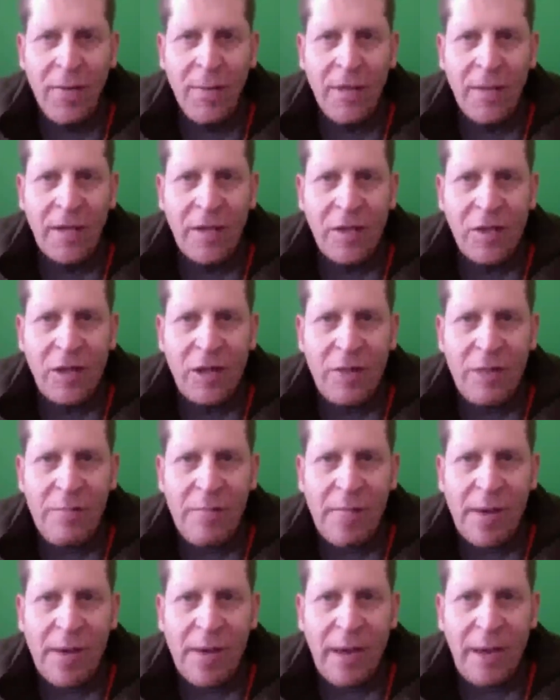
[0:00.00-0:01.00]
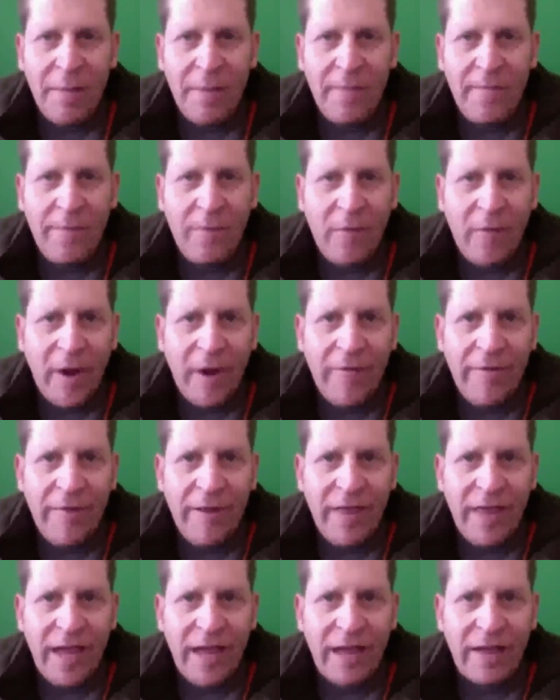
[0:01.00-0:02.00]
But, for
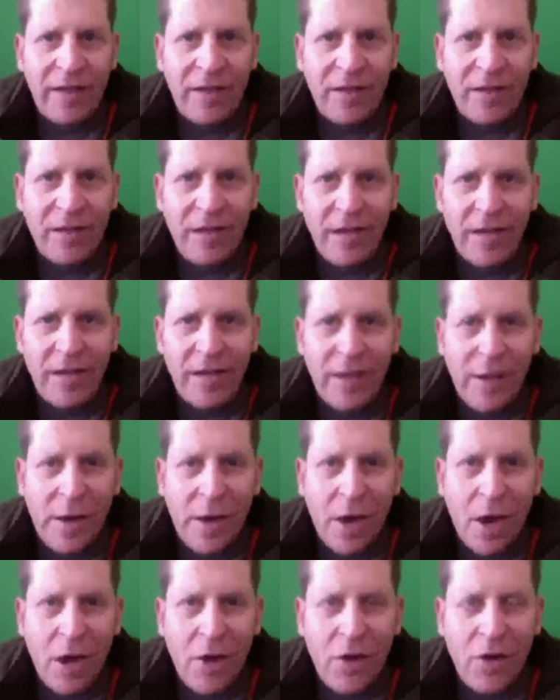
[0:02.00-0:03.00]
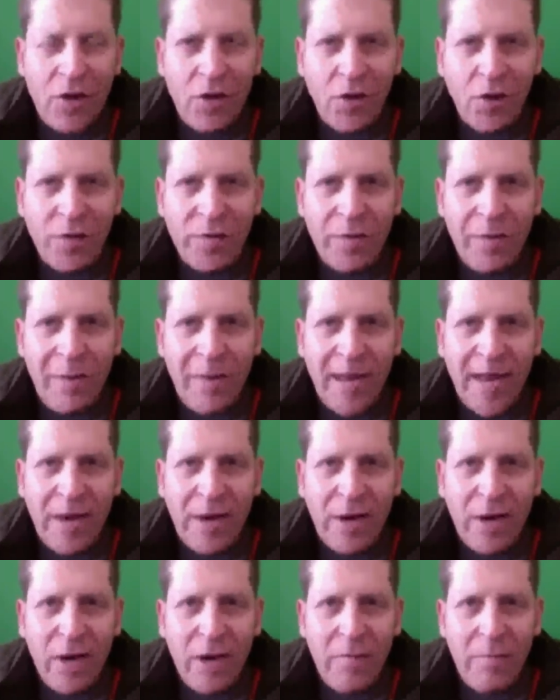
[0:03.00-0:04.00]
everyone that knows, or maybe they
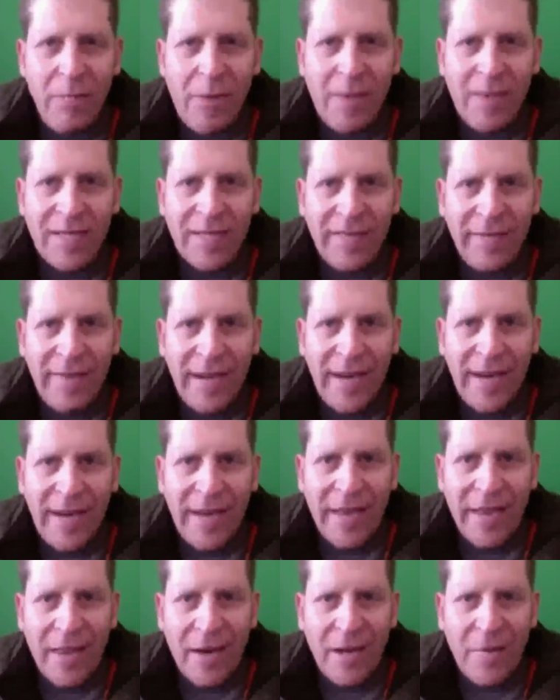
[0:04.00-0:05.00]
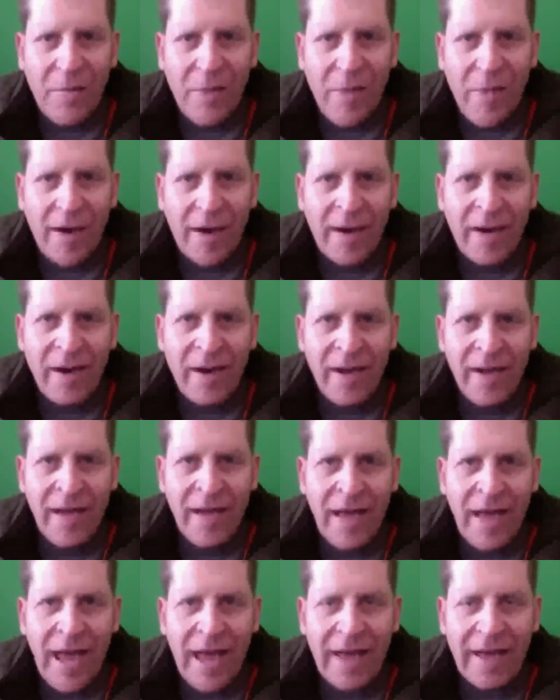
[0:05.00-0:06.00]
don't know, myself and Nathan go back,
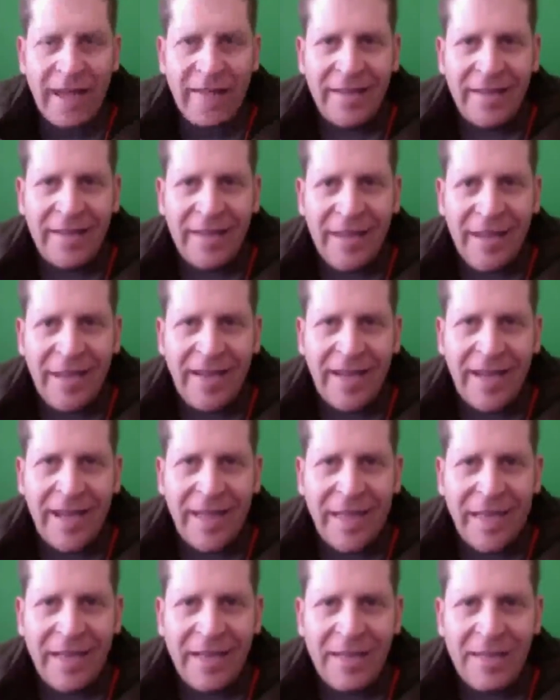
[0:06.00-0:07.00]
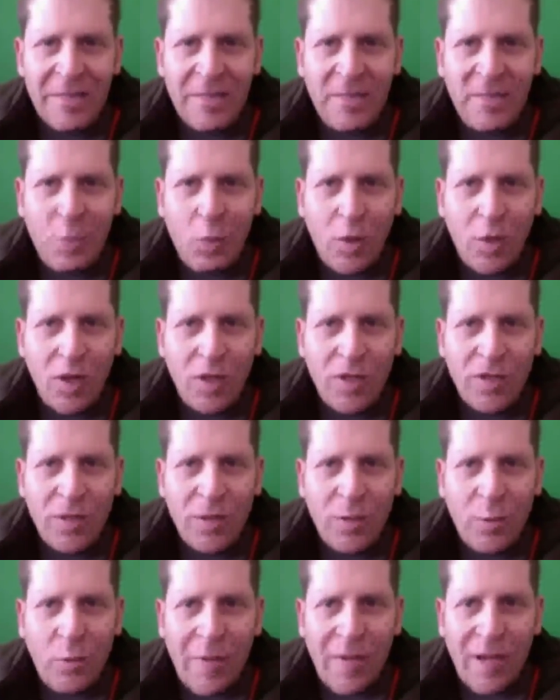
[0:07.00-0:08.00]
and Nathan was
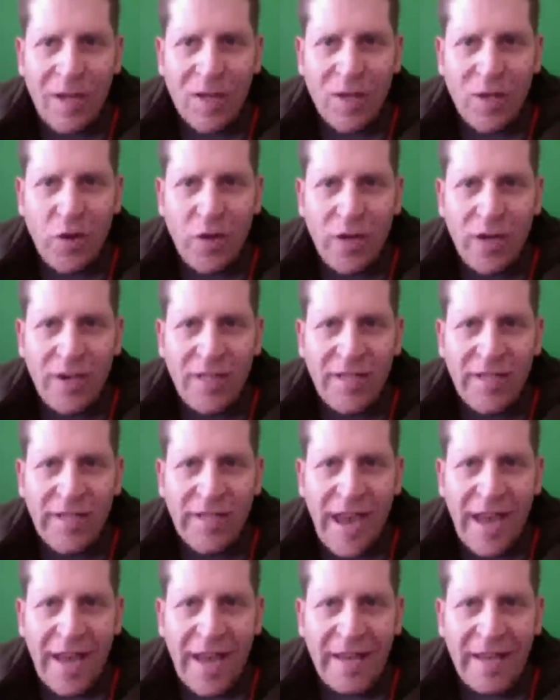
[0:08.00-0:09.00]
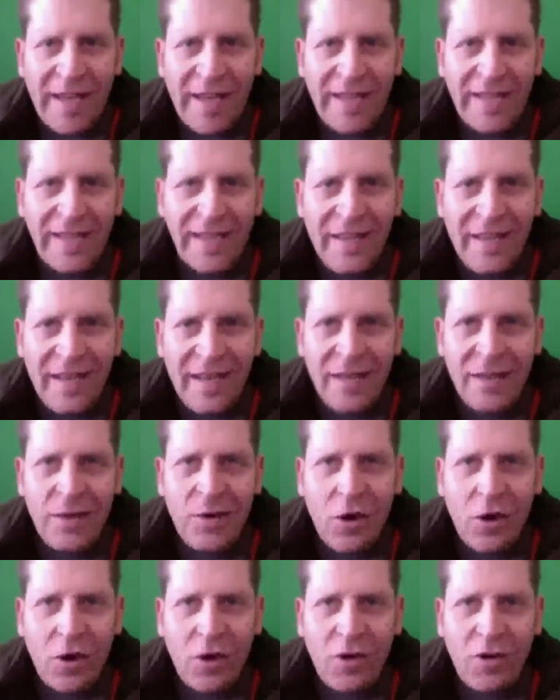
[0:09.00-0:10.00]
one of my students, and he's
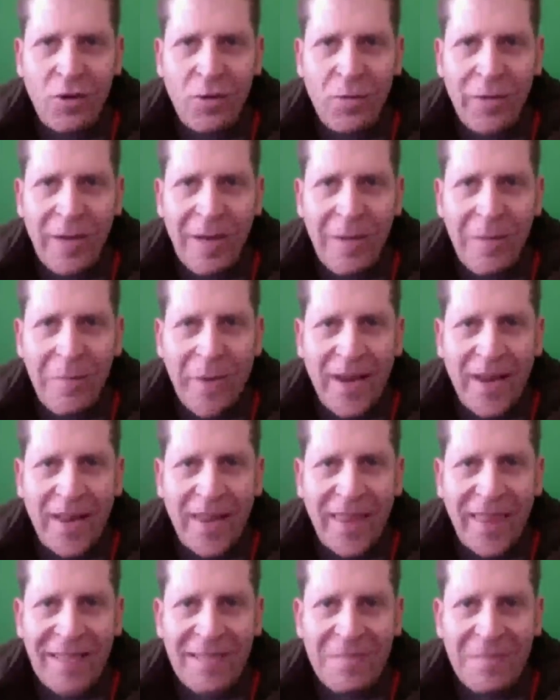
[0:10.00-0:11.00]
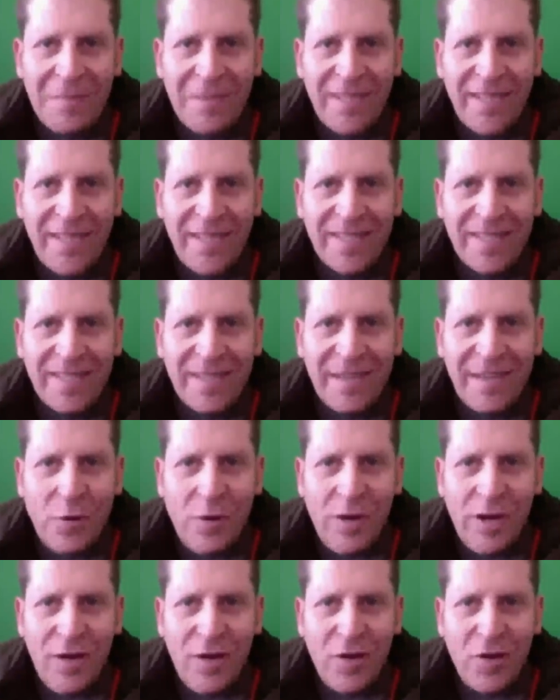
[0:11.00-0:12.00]
gone on to bigger and better things, but he's
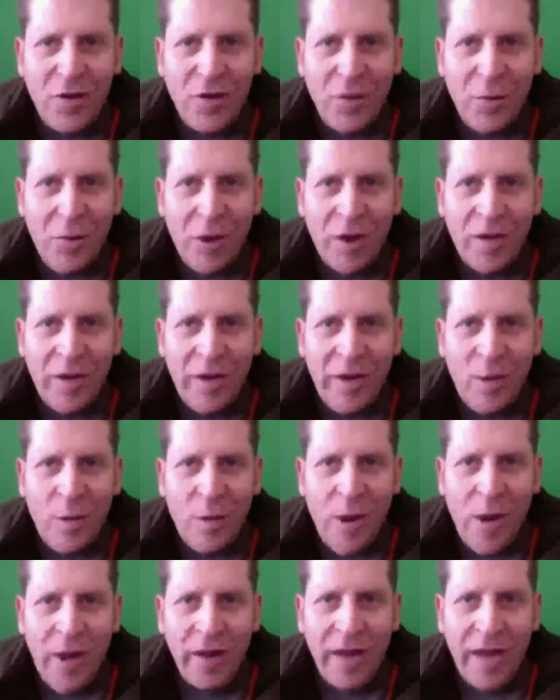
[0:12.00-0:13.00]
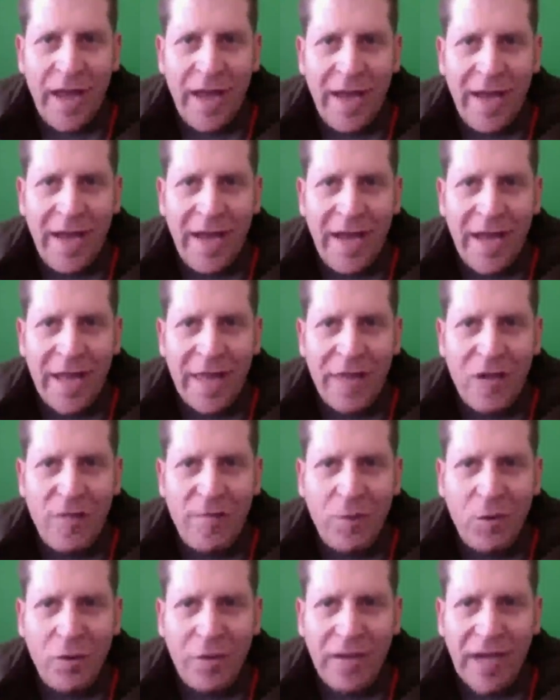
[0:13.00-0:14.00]
really doing remarkably well. And Nathan,
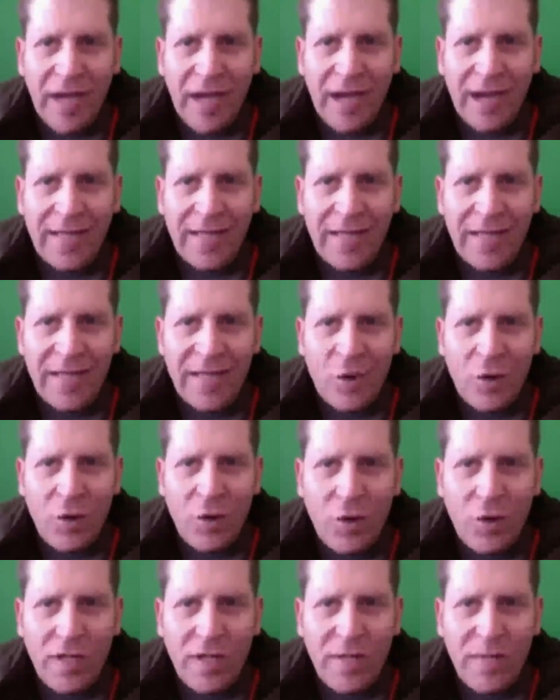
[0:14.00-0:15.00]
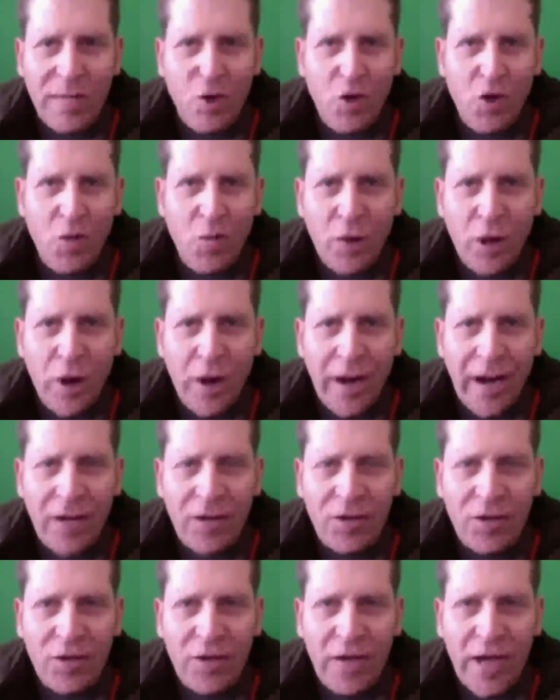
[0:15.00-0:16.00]
you brought out such awesome new
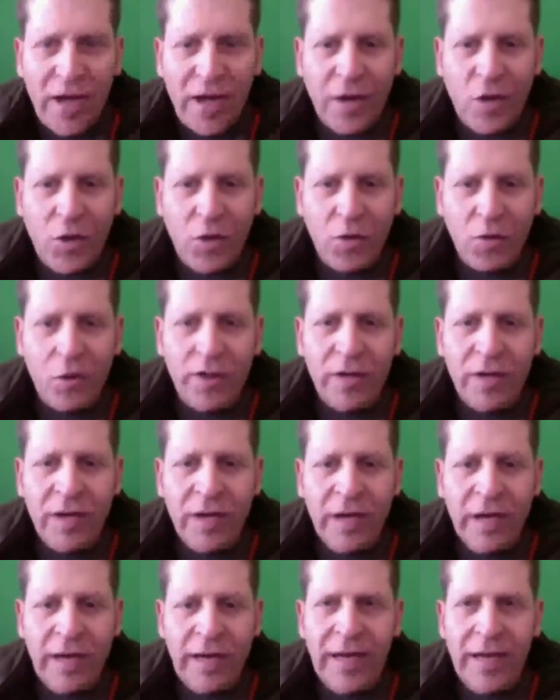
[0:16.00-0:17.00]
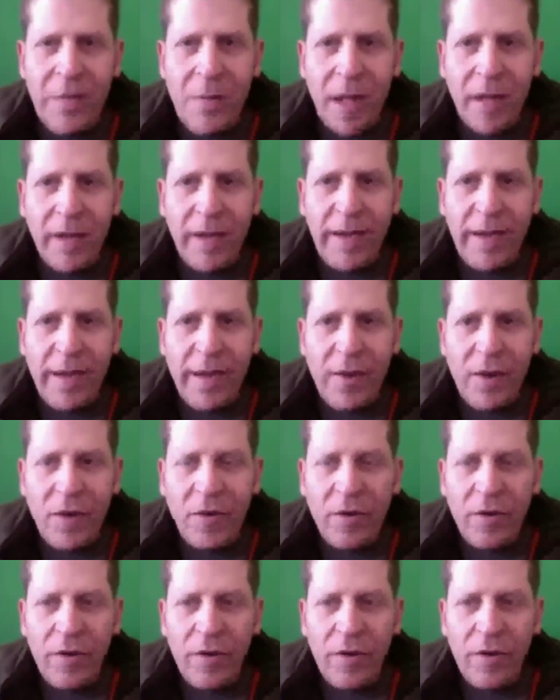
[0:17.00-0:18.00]
product today called Email
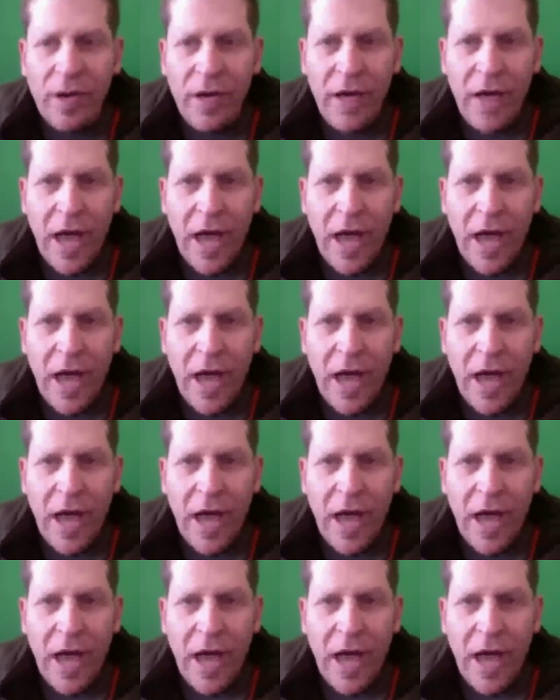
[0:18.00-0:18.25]
Hero.